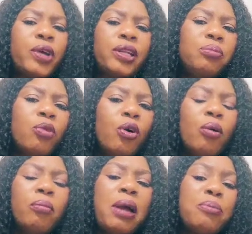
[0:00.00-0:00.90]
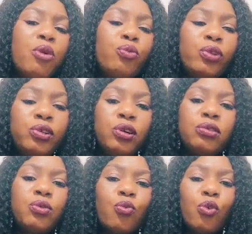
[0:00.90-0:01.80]
anymore. My mom would
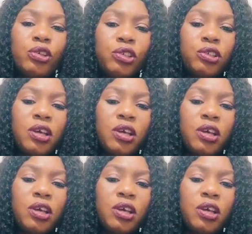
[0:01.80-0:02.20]
just wash